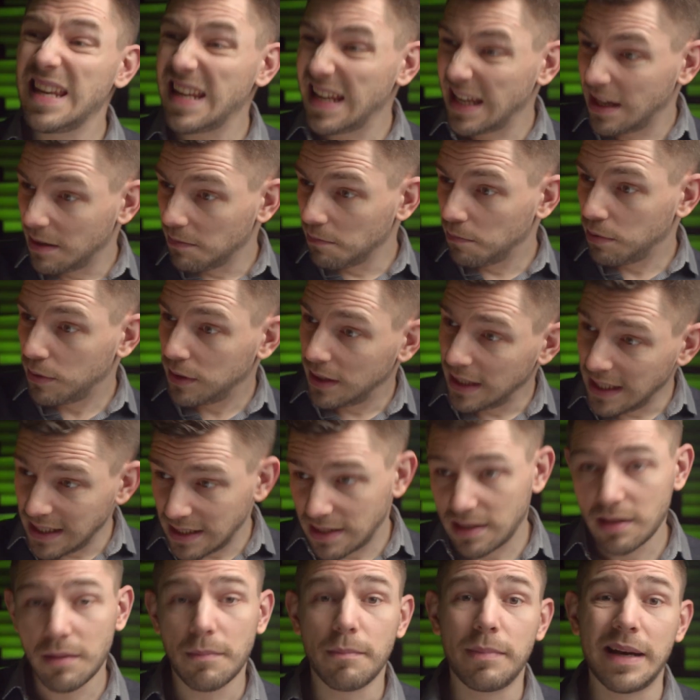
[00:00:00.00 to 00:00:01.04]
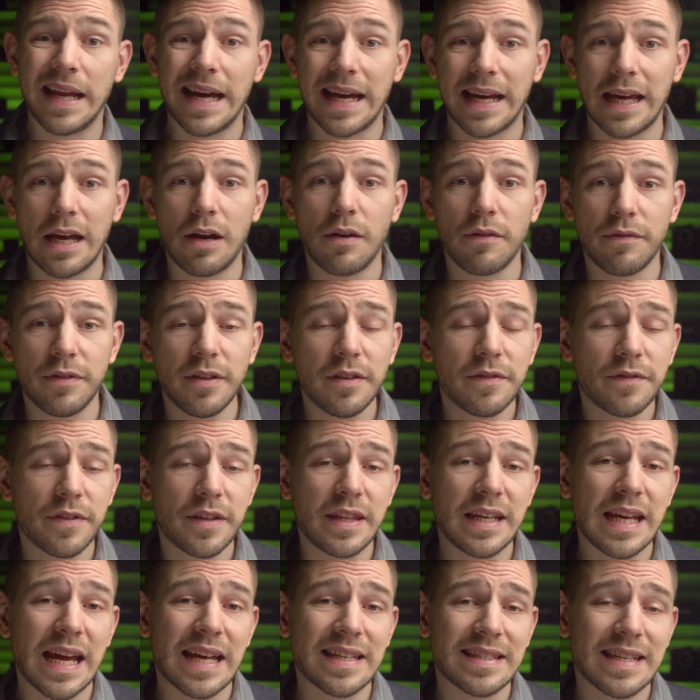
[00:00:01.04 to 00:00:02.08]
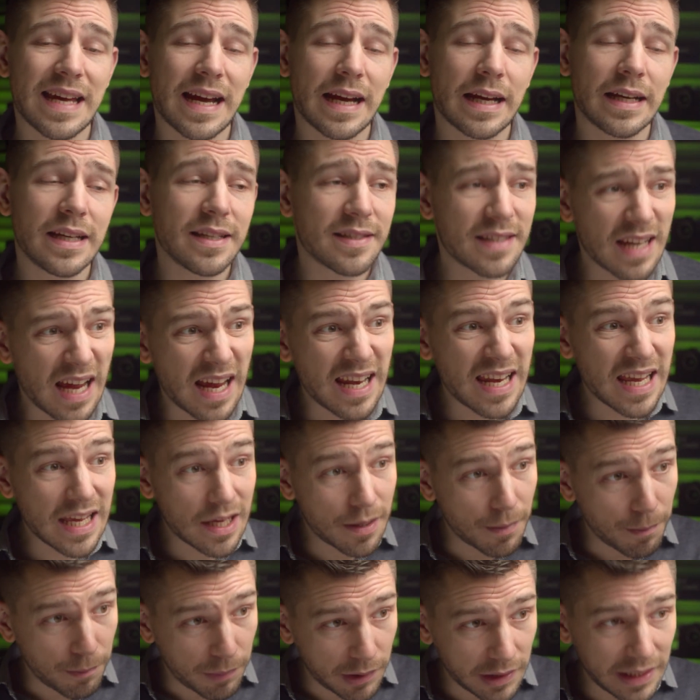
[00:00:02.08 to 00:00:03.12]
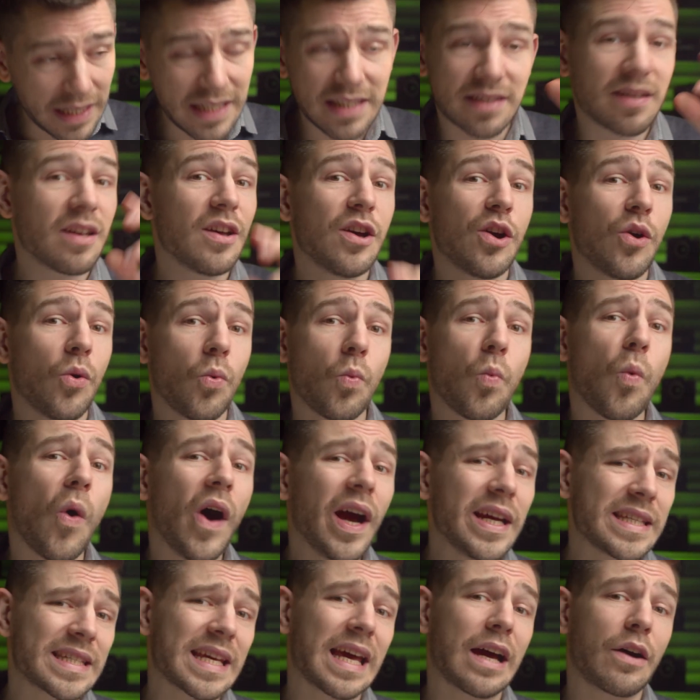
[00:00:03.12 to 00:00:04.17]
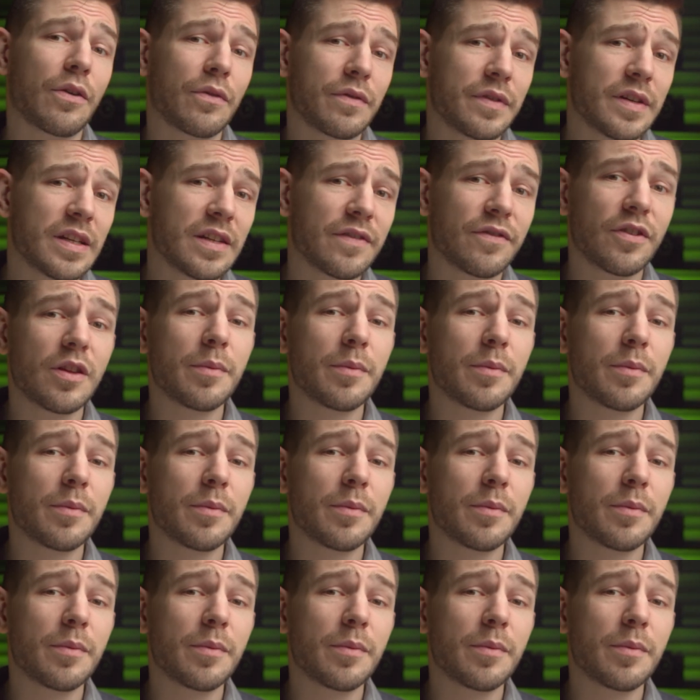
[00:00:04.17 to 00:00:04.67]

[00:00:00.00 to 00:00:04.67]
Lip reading: a complete black outfit for the antagonist and a complete white outfit for